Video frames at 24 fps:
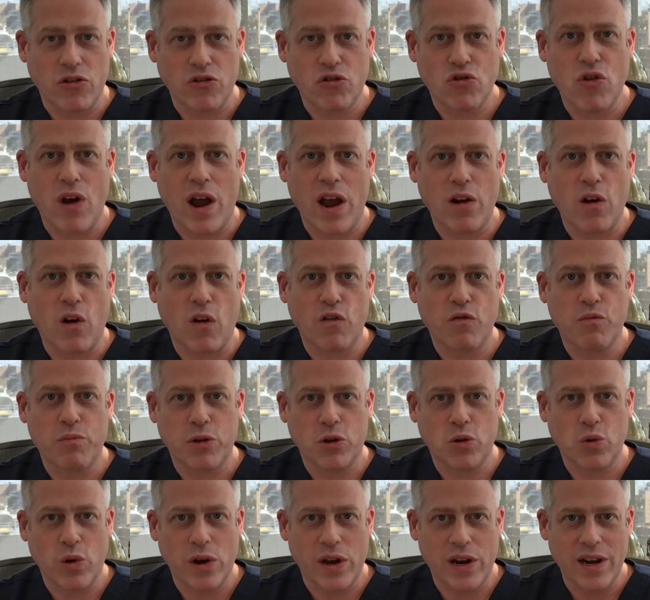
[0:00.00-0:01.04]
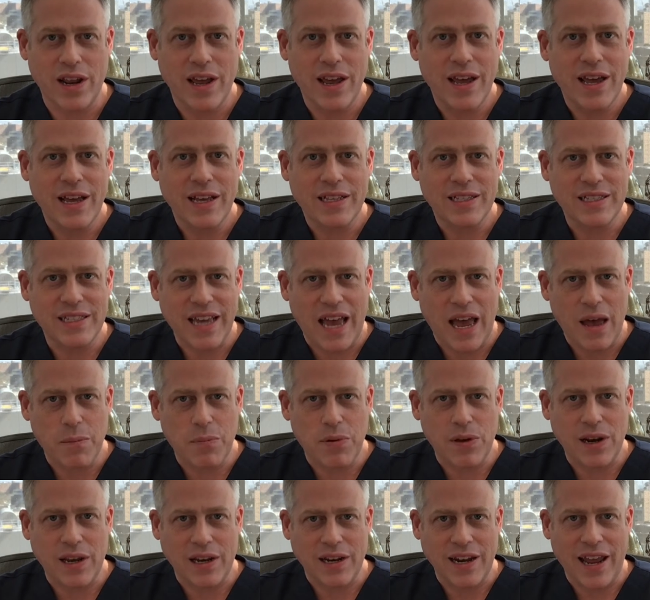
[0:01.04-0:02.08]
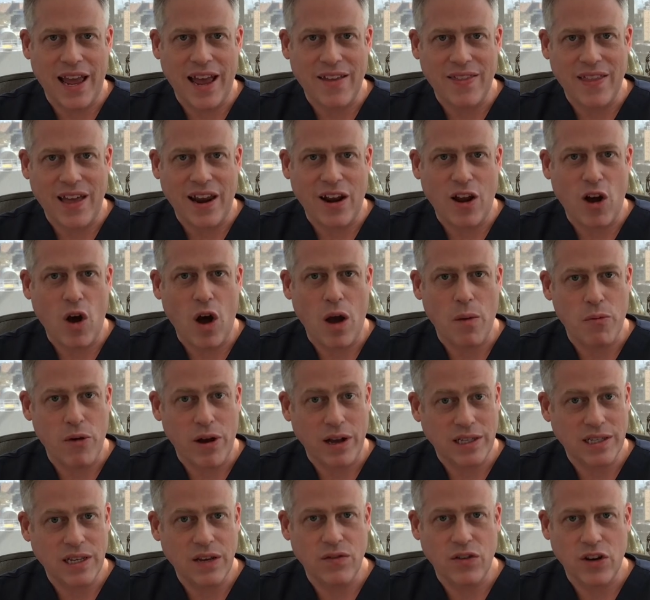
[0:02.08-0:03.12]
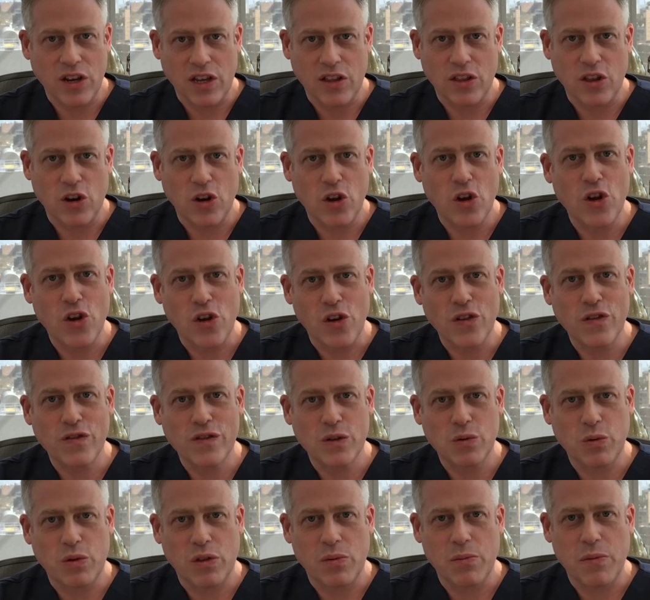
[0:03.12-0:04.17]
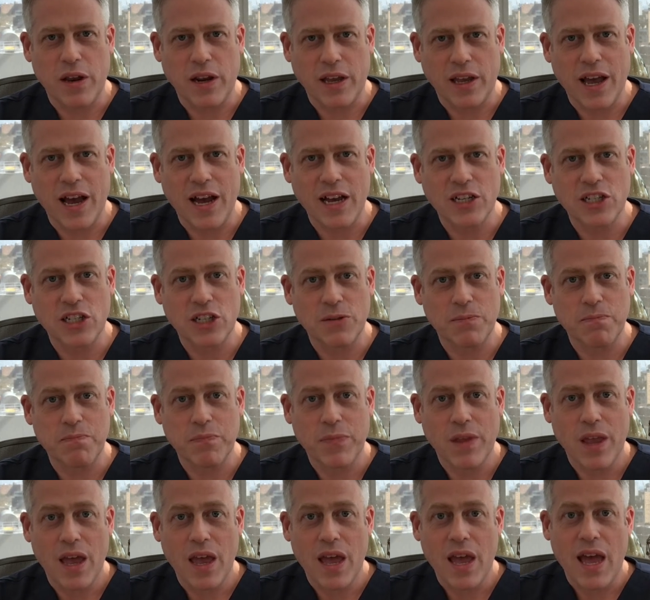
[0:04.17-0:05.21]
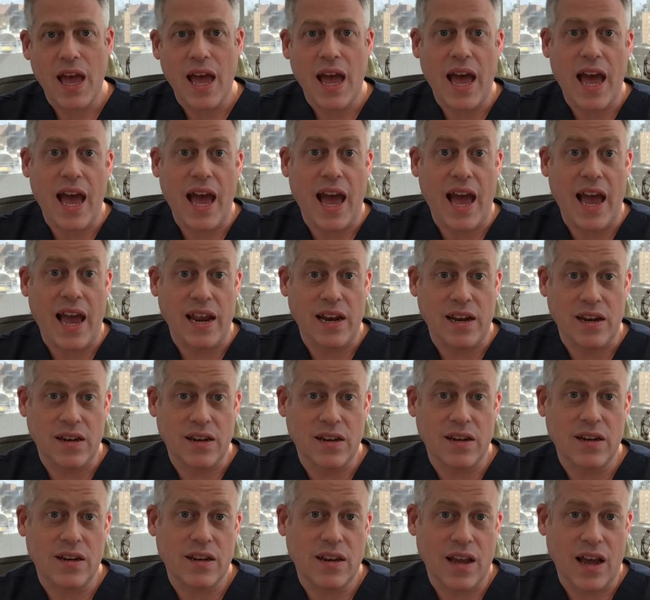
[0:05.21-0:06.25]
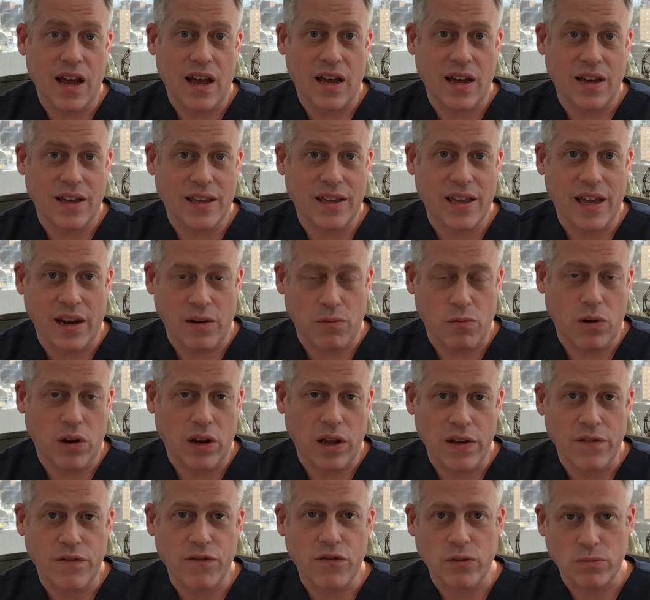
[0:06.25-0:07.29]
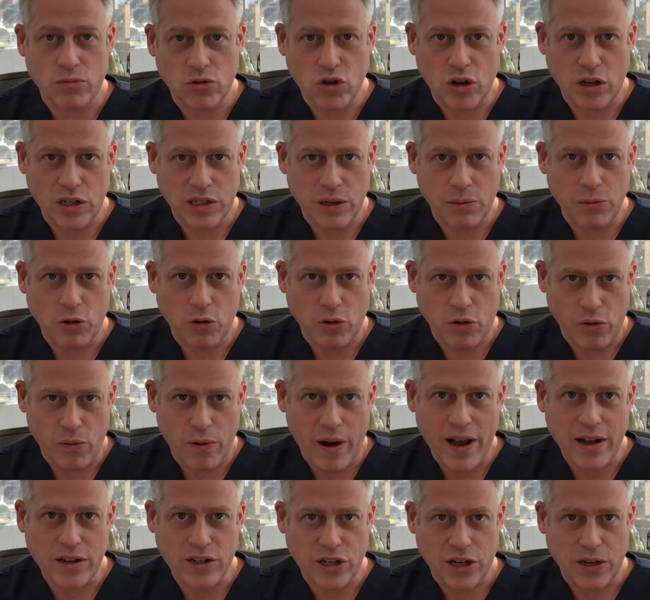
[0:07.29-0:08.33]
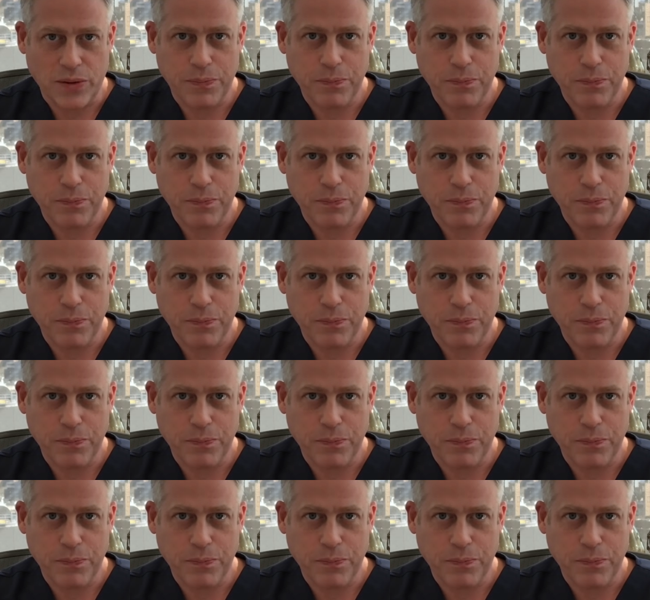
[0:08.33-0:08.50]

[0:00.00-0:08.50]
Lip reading: trade-off between dampening down that hyperactivity in the nerves with the medication and getting relief from trigeminal neuralgia.